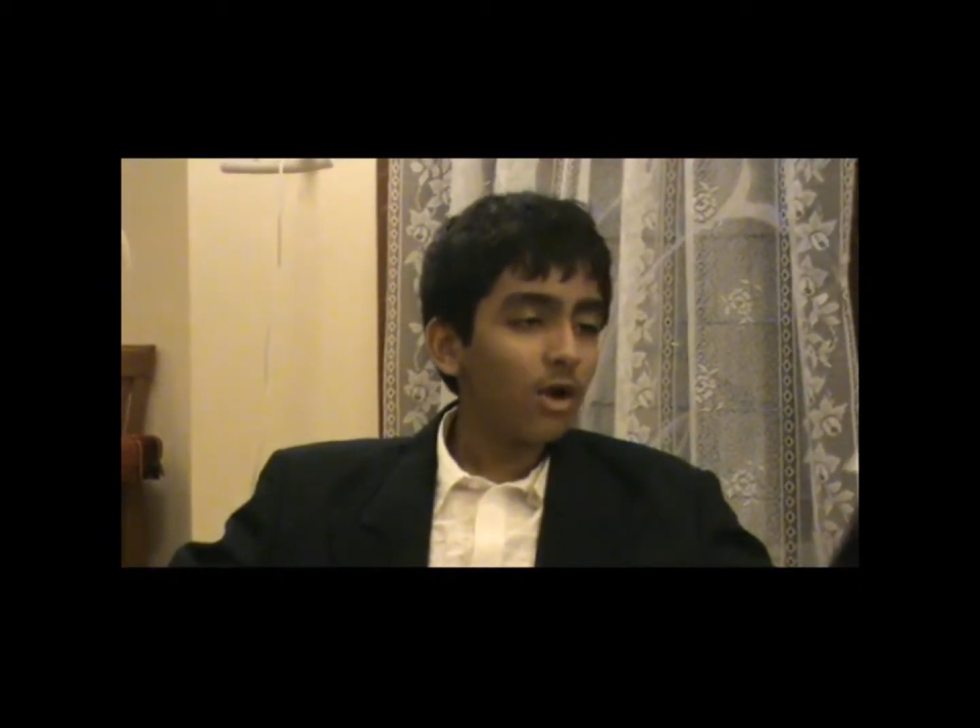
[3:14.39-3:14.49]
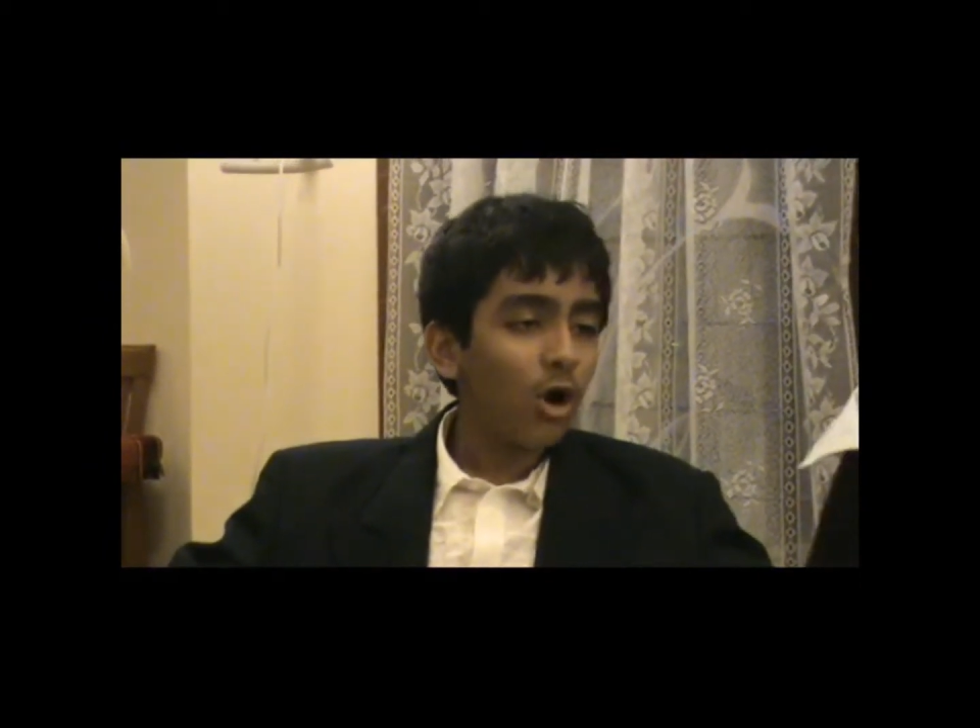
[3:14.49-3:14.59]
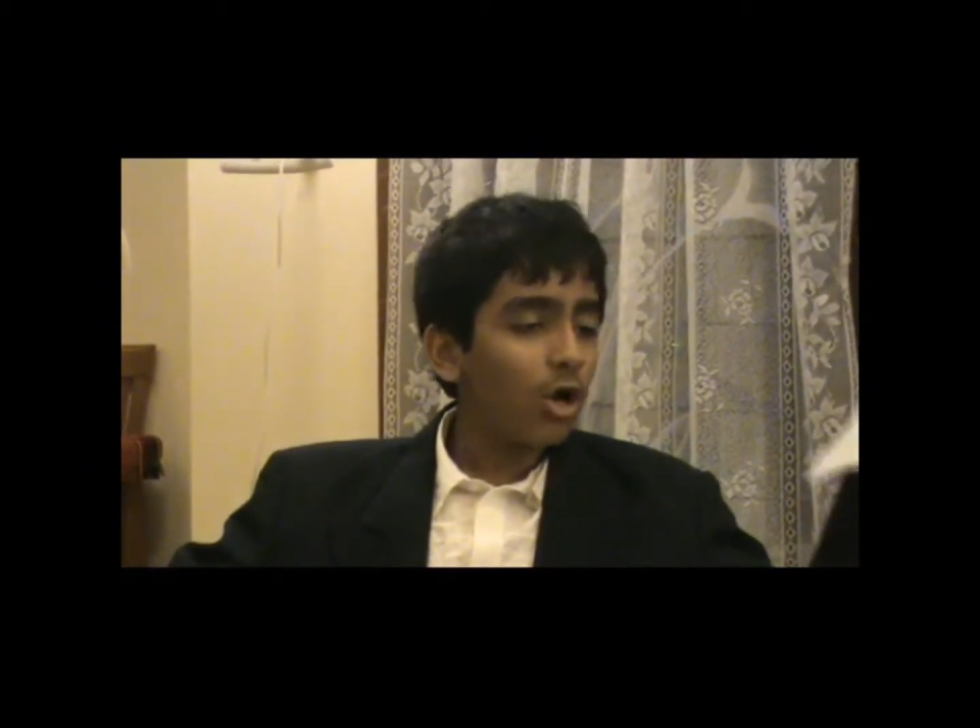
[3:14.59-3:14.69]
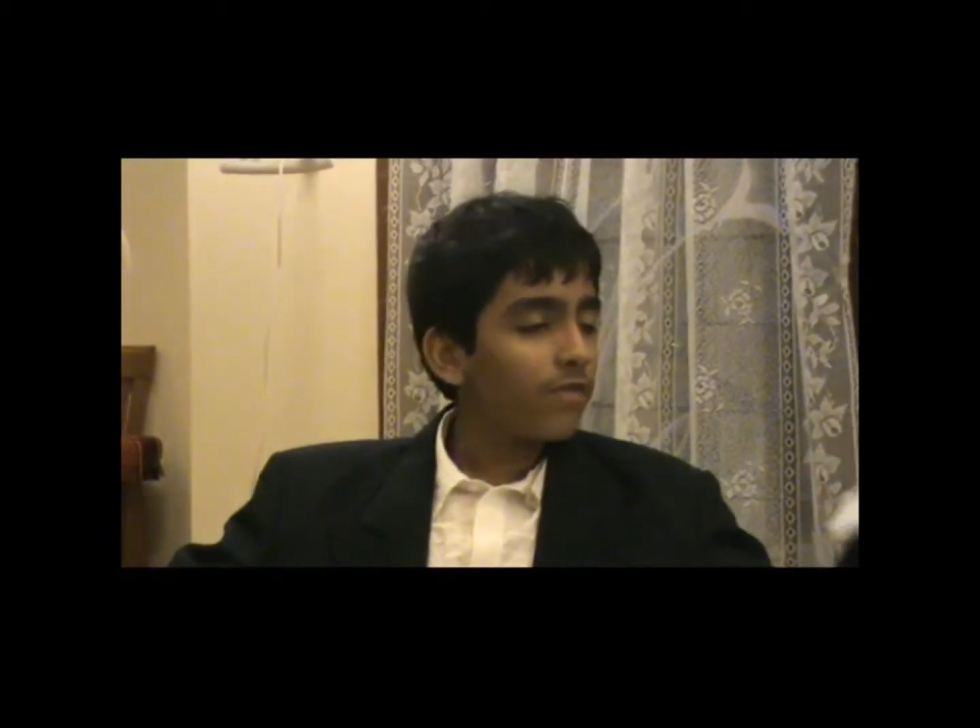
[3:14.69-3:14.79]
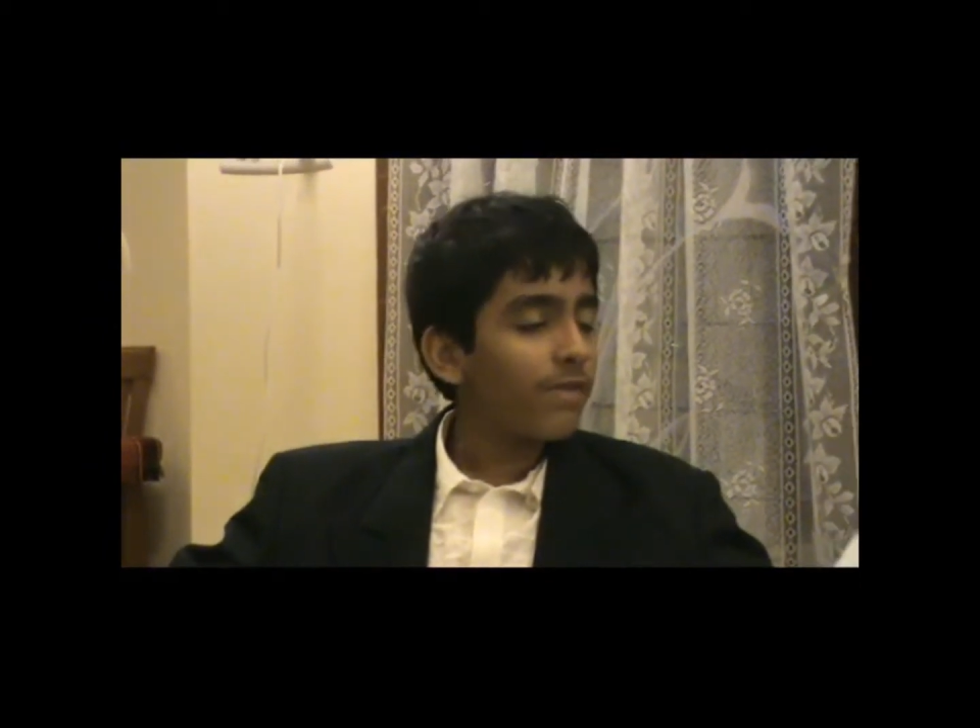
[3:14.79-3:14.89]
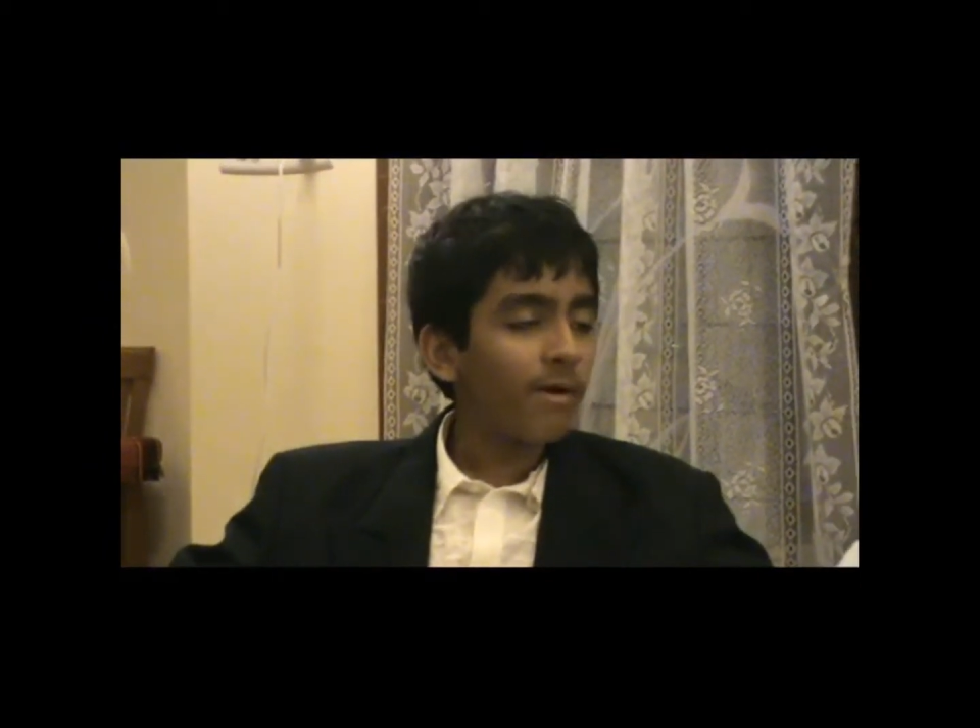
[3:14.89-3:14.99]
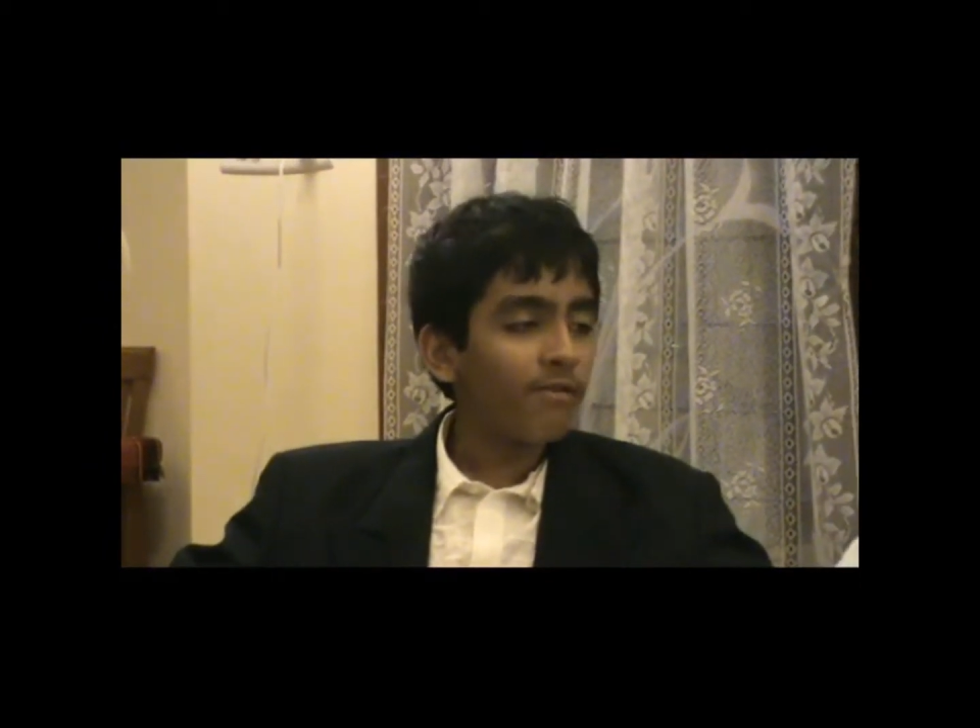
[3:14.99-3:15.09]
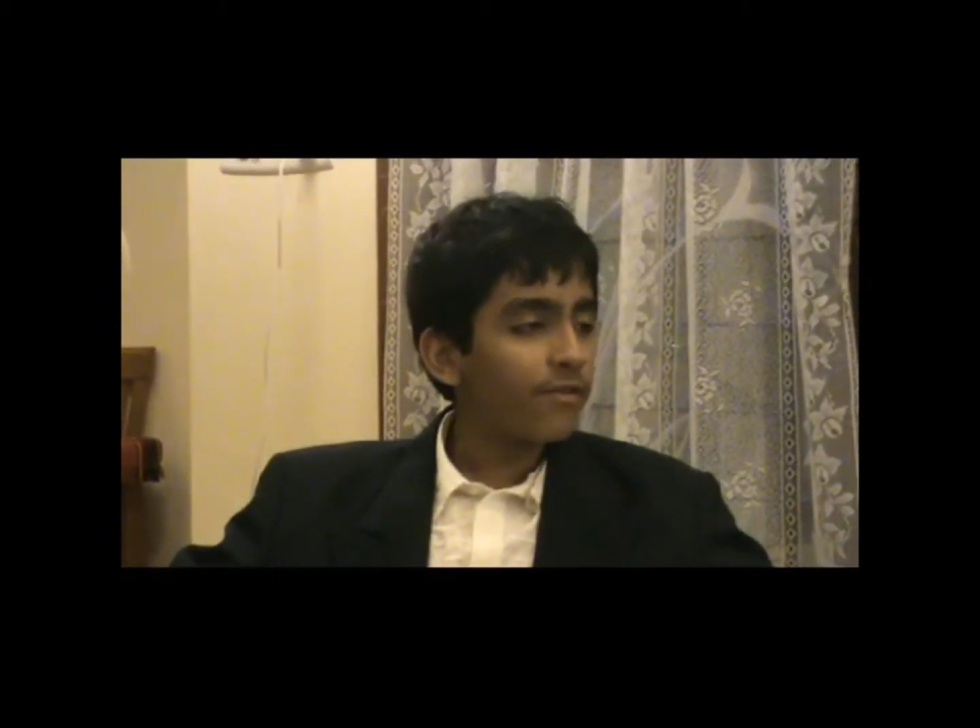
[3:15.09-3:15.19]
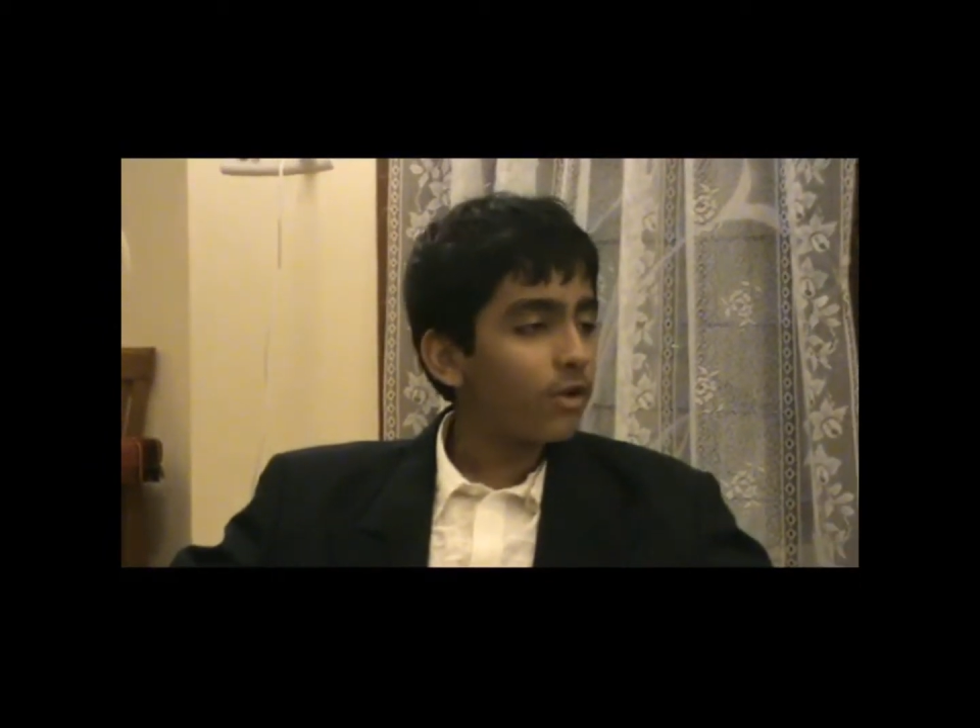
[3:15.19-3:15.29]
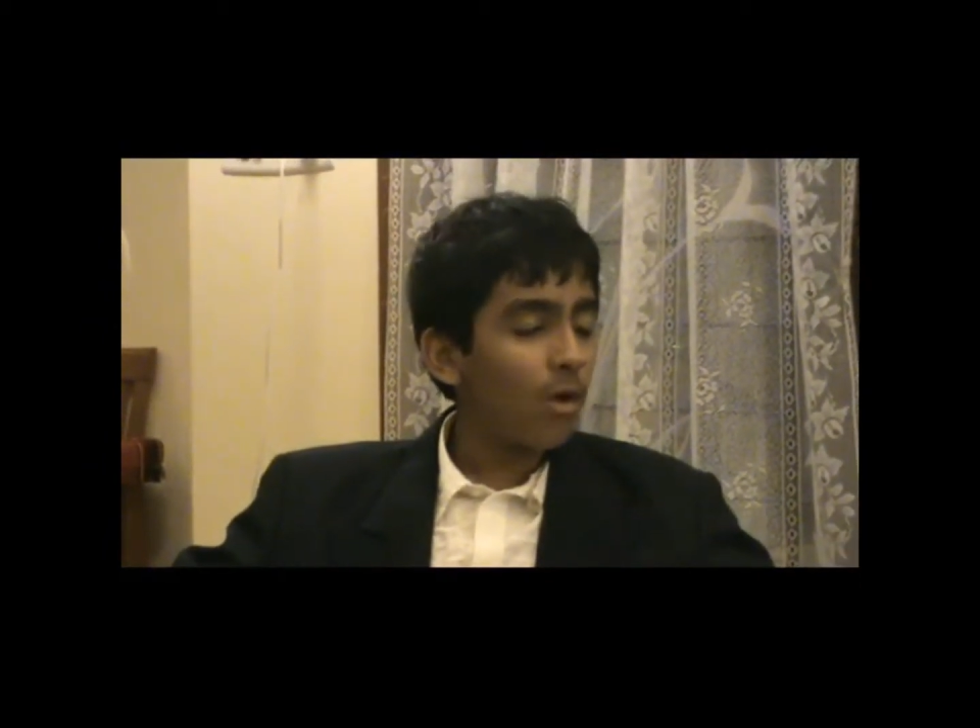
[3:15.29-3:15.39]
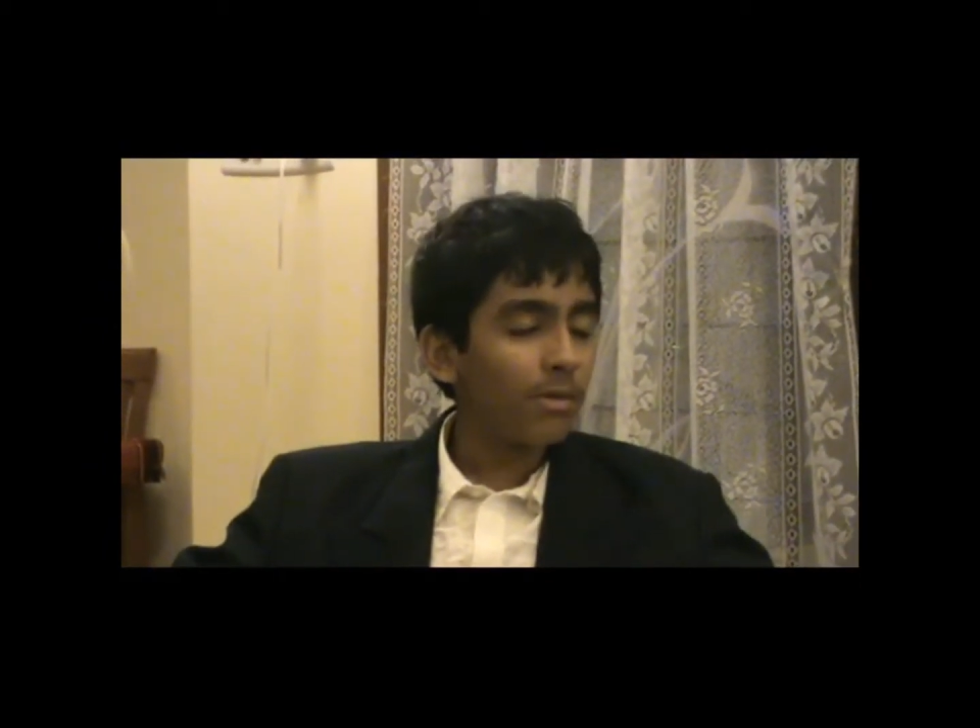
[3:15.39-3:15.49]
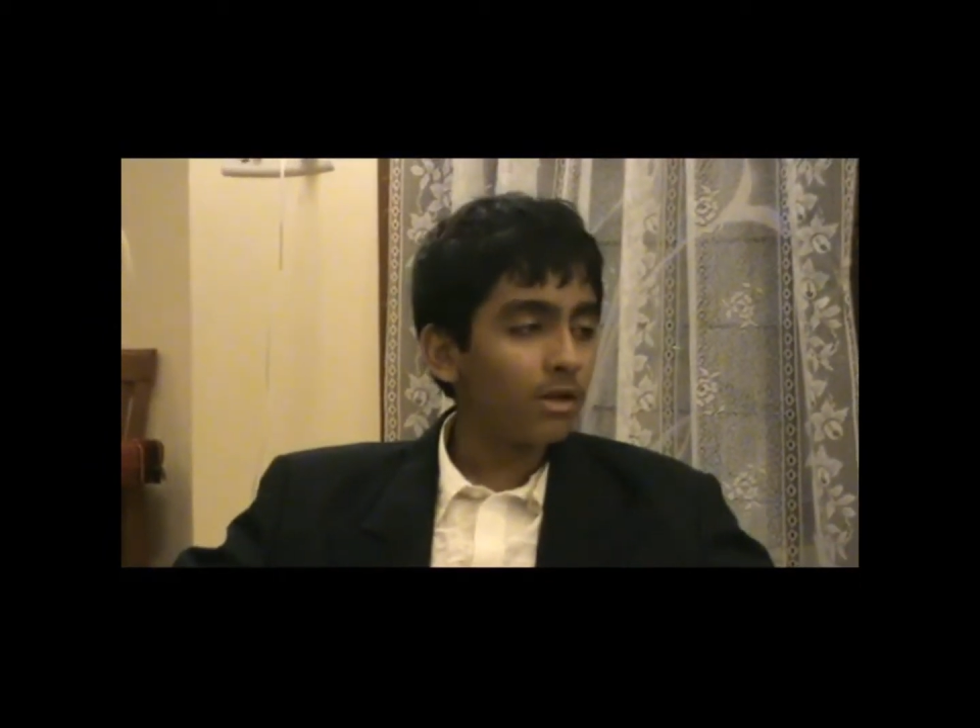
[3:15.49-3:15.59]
all of them are phenomenal.